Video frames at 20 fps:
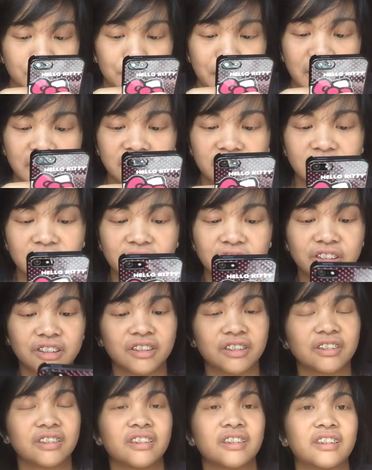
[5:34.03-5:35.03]
Banties.
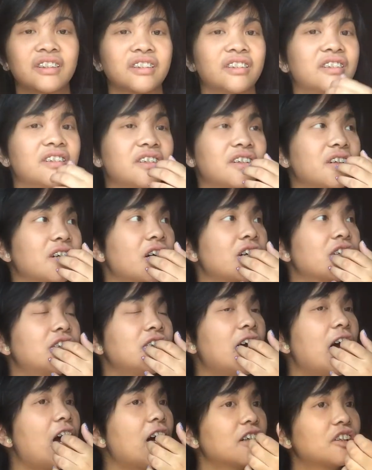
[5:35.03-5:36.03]
Cause
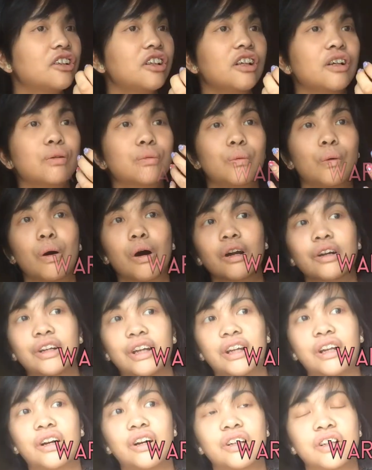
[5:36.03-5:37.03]
he actually wore
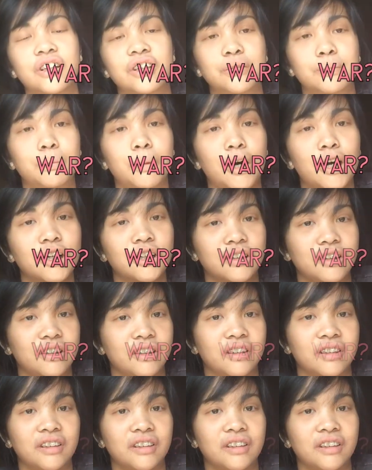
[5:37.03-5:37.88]
it on his body.